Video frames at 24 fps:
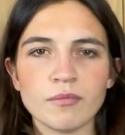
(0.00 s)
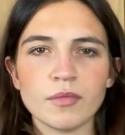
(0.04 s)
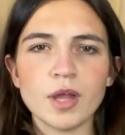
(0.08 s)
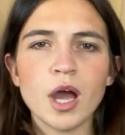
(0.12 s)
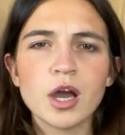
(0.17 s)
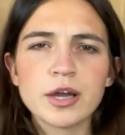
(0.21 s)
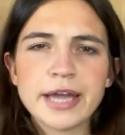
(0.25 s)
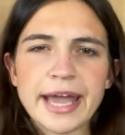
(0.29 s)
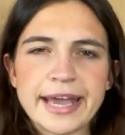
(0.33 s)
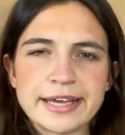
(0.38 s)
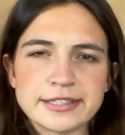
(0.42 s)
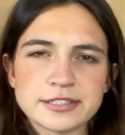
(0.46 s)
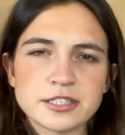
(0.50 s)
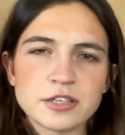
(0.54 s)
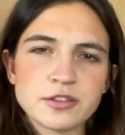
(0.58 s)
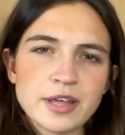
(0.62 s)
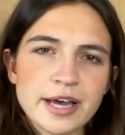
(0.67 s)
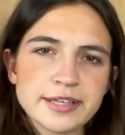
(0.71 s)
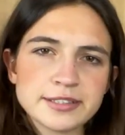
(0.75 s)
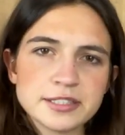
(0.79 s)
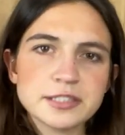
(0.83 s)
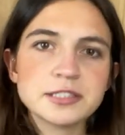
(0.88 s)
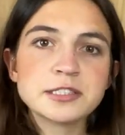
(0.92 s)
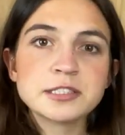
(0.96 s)
Okay, so
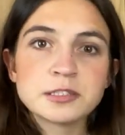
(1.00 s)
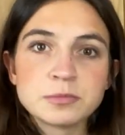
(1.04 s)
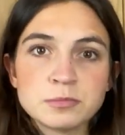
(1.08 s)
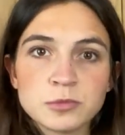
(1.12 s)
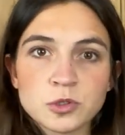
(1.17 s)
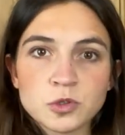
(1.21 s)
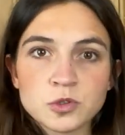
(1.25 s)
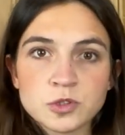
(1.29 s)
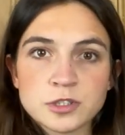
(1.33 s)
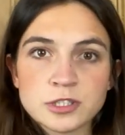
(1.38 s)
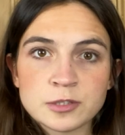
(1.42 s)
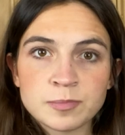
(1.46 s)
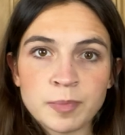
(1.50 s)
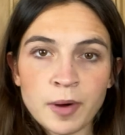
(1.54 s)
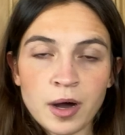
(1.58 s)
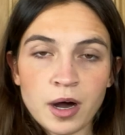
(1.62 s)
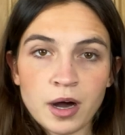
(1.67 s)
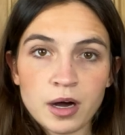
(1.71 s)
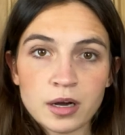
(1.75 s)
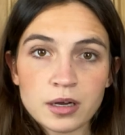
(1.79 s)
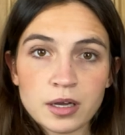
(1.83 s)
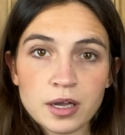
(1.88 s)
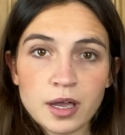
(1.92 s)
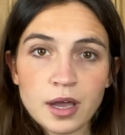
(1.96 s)
that's a small
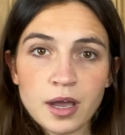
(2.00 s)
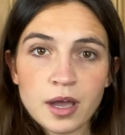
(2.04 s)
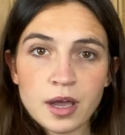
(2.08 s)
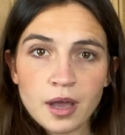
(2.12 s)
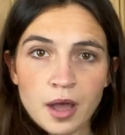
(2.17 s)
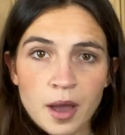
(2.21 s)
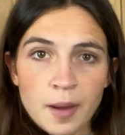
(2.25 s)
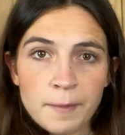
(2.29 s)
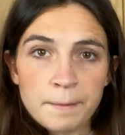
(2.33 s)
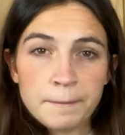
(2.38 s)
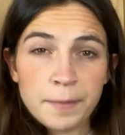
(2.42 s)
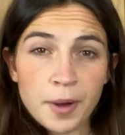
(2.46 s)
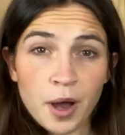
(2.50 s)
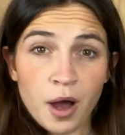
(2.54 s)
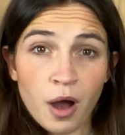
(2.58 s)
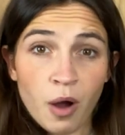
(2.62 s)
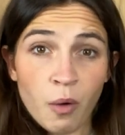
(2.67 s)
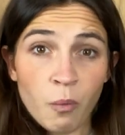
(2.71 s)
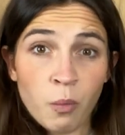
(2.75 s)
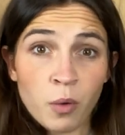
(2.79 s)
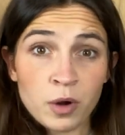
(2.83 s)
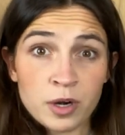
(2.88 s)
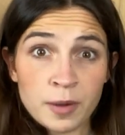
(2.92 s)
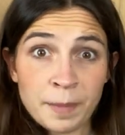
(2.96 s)
spark,
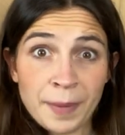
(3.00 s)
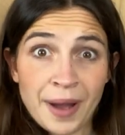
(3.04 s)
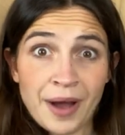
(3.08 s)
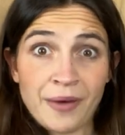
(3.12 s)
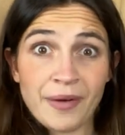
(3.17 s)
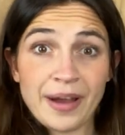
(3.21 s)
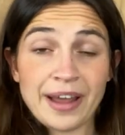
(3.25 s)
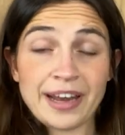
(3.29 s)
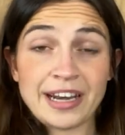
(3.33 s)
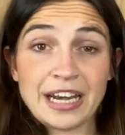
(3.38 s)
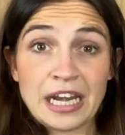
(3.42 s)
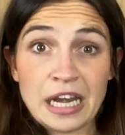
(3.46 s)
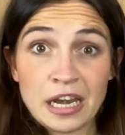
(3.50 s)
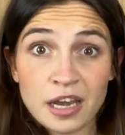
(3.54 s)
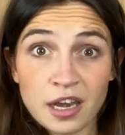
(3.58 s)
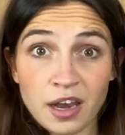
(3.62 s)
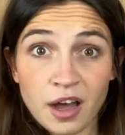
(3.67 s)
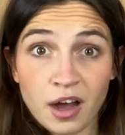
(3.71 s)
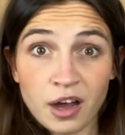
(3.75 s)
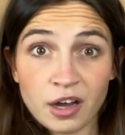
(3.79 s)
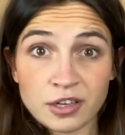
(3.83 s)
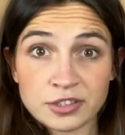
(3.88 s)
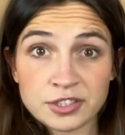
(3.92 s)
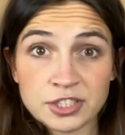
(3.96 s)
but what about a
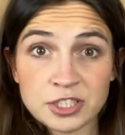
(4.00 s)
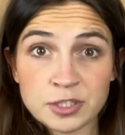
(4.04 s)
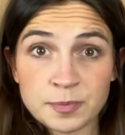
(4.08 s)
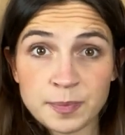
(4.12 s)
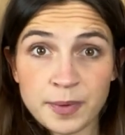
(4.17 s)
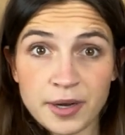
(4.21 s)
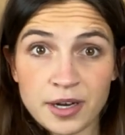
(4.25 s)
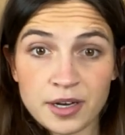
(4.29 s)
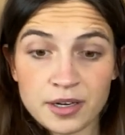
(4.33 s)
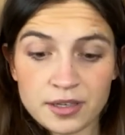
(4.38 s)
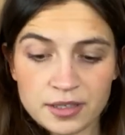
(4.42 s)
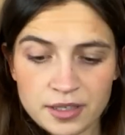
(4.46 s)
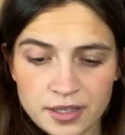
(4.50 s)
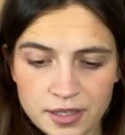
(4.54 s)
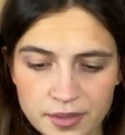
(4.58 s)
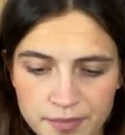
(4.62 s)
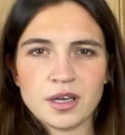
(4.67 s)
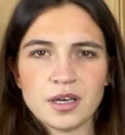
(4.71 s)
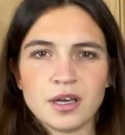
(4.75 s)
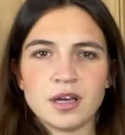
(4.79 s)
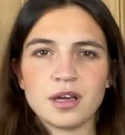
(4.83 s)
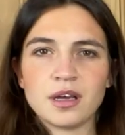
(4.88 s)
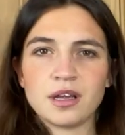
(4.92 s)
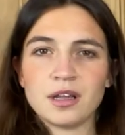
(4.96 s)
large spark?
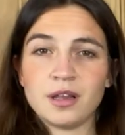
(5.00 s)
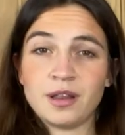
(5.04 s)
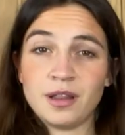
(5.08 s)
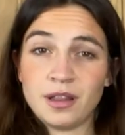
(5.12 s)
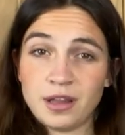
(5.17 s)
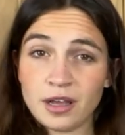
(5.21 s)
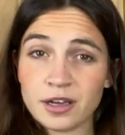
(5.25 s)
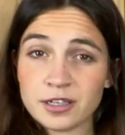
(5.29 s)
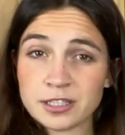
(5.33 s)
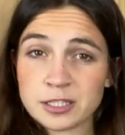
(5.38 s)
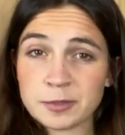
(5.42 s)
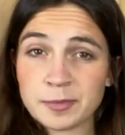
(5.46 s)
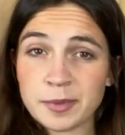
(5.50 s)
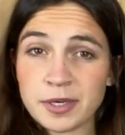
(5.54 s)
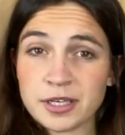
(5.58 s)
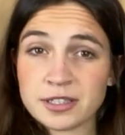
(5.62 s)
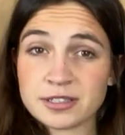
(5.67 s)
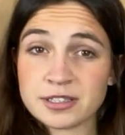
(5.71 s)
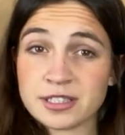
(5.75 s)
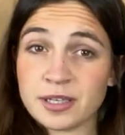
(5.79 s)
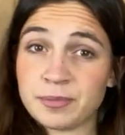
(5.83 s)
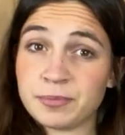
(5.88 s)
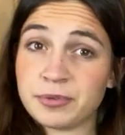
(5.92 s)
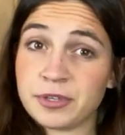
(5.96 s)
Large sparks
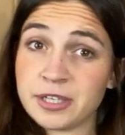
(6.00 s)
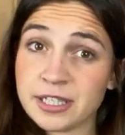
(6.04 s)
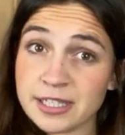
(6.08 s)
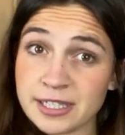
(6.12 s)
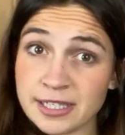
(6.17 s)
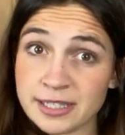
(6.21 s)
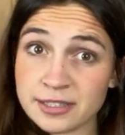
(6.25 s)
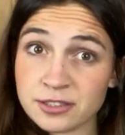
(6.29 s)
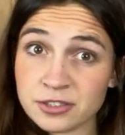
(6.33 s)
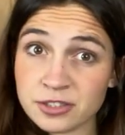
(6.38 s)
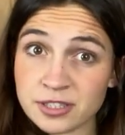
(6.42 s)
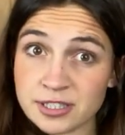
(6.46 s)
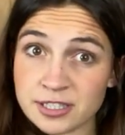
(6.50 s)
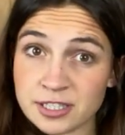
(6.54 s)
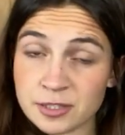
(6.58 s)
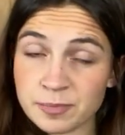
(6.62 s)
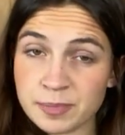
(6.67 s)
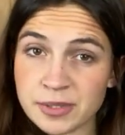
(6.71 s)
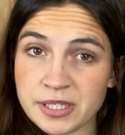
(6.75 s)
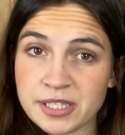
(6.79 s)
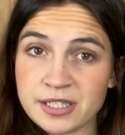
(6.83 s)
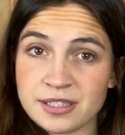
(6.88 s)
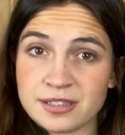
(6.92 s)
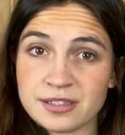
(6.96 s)
get pretty dangerous
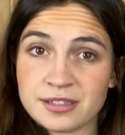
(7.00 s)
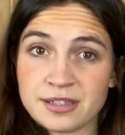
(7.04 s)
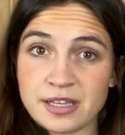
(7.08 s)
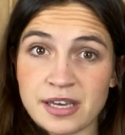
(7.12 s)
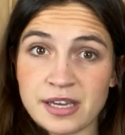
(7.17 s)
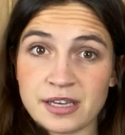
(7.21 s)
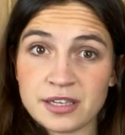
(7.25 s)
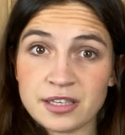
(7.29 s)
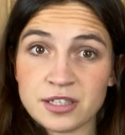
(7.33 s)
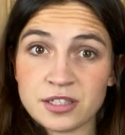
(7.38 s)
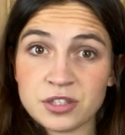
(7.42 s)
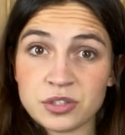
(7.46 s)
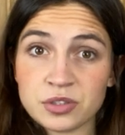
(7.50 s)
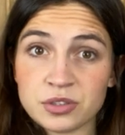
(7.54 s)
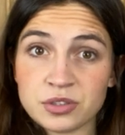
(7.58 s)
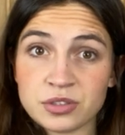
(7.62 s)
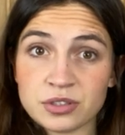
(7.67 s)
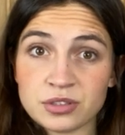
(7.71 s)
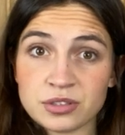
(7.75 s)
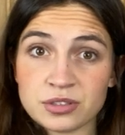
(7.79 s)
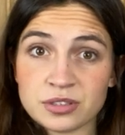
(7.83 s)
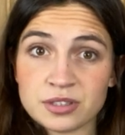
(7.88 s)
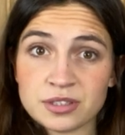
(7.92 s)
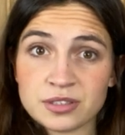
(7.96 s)
because they can
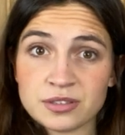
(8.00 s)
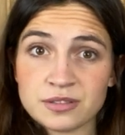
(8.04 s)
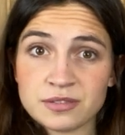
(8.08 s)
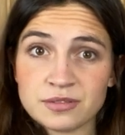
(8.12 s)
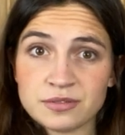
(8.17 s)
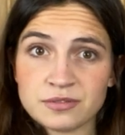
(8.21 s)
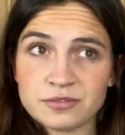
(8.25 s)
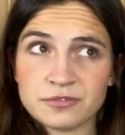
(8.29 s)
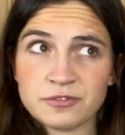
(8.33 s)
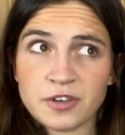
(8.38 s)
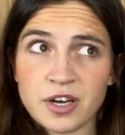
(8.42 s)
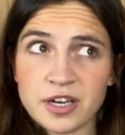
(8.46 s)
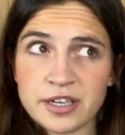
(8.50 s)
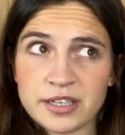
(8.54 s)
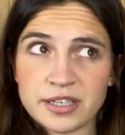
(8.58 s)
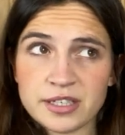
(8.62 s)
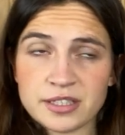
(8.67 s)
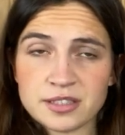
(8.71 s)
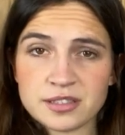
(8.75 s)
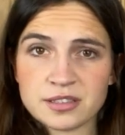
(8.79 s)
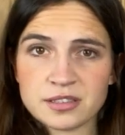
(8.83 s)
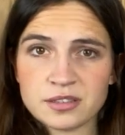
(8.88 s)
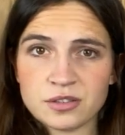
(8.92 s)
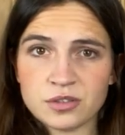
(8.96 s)
cause
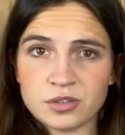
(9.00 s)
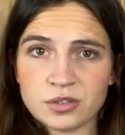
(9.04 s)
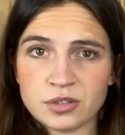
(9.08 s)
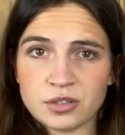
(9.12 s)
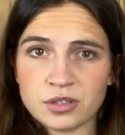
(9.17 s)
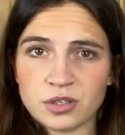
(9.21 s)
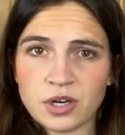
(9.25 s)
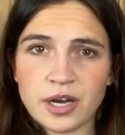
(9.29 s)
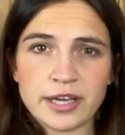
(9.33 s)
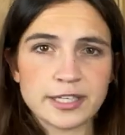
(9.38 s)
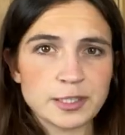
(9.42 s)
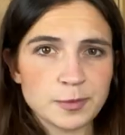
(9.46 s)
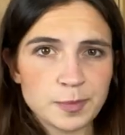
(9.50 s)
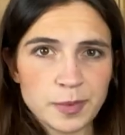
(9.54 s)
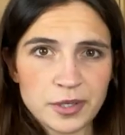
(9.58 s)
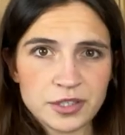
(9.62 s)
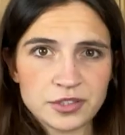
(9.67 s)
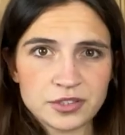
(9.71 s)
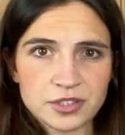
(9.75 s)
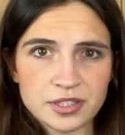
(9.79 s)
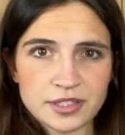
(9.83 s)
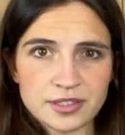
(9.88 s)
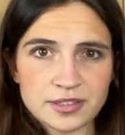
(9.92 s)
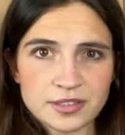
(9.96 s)
fires or
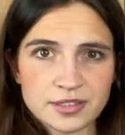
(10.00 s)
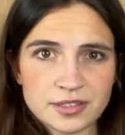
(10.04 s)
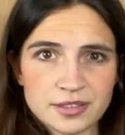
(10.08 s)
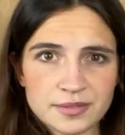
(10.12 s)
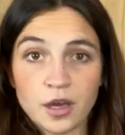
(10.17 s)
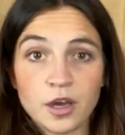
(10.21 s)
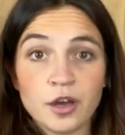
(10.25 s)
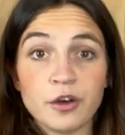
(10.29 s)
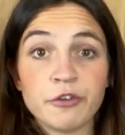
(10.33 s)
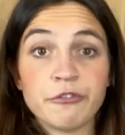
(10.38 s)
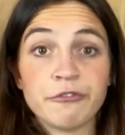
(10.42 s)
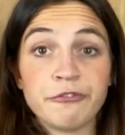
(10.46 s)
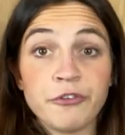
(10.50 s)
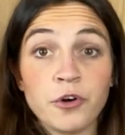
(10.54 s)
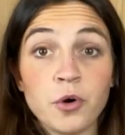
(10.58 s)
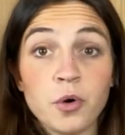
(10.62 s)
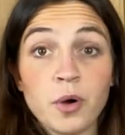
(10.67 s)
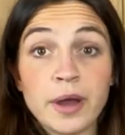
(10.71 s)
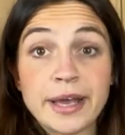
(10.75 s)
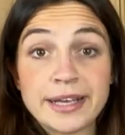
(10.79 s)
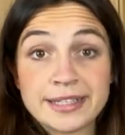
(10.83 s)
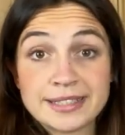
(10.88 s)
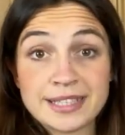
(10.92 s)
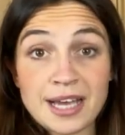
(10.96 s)
explosions.
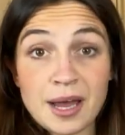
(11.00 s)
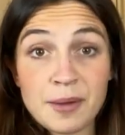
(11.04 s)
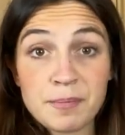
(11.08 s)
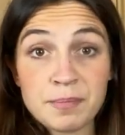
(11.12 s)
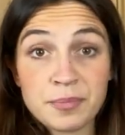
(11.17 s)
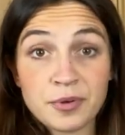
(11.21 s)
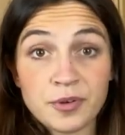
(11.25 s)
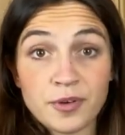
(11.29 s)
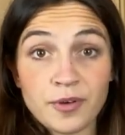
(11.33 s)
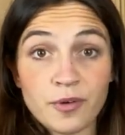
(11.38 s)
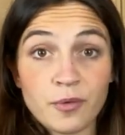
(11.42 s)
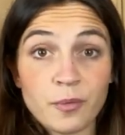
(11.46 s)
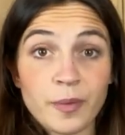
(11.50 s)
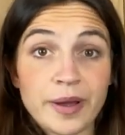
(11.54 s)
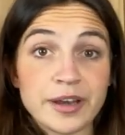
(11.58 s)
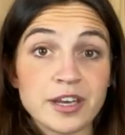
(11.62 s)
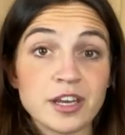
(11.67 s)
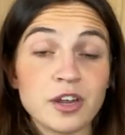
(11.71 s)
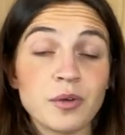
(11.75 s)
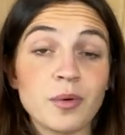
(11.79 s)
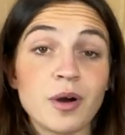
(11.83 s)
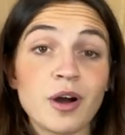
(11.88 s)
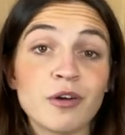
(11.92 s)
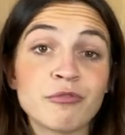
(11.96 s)
For example, when
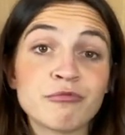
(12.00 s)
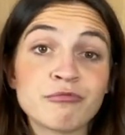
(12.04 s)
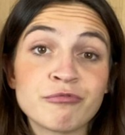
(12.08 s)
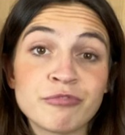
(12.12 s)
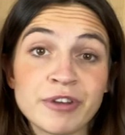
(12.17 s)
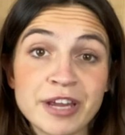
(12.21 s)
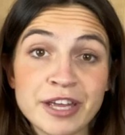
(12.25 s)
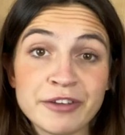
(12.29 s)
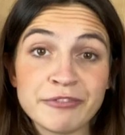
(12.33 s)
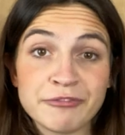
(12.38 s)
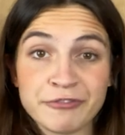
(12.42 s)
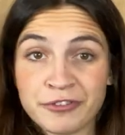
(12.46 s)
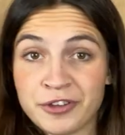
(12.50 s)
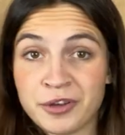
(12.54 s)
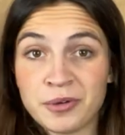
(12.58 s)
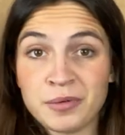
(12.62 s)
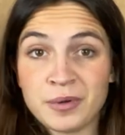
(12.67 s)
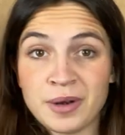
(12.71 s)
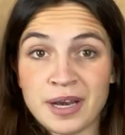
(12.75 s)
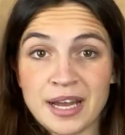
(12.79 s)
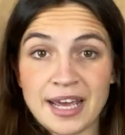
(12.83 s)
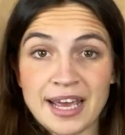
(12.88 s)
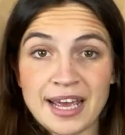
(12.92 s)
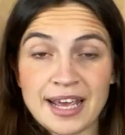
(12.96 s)
you are
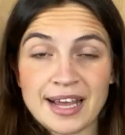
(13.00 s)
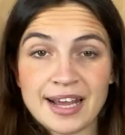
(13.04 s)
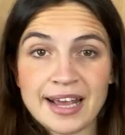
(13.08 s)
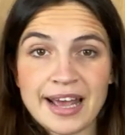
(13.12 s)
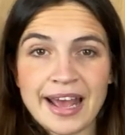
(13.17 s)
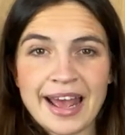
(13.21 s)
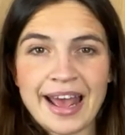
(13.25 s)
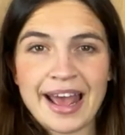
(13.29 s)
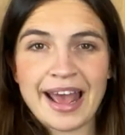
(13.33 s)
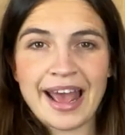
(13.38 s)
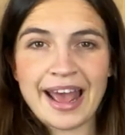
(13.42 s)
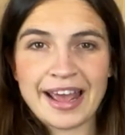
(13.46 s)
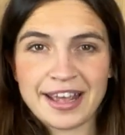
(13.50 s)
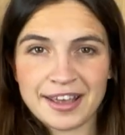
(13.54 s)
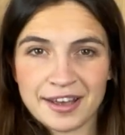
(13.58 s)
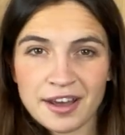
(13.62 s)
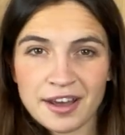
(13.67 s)
refueling a